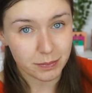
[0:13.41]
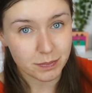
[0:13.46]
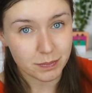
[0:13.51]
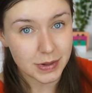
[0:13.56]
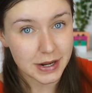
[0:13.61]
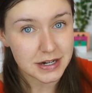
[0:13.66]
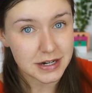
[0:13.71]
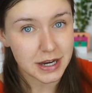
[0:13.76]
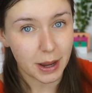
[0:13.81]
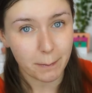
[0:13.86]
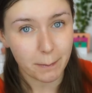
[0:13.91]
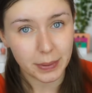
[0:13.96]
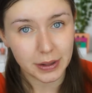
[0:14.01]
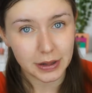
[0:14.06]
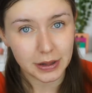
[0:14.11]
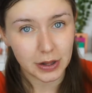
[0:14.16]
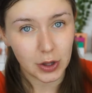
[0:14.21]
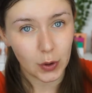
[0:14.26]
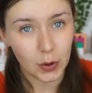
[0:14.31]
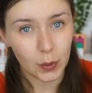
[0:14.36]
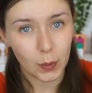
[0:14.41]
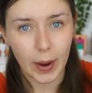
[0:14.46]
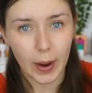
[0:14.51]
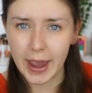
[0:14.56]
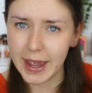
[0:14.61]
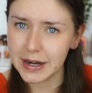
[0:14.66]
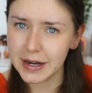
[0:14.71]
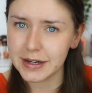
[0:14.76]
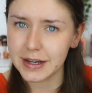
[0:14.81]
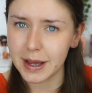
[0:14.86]
linked up below
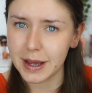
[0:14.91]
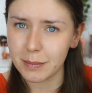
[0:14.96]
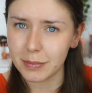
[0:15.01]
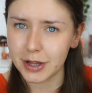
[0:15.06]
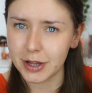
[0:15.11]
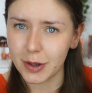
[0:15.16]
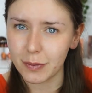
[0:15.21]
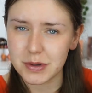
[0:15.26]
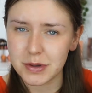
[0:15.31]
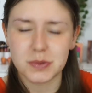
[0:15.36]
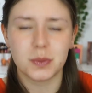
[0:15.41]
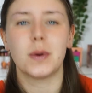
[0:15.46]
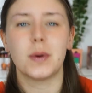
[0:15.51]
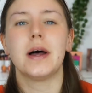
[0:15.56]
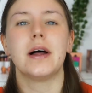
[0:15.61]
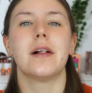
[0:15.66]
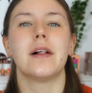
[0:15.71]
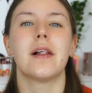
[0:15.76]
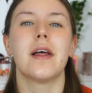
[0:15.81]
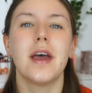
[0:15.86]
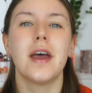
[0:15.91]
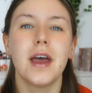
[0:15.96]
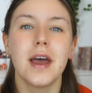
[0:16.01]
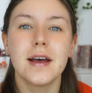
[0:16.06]
and down below as well.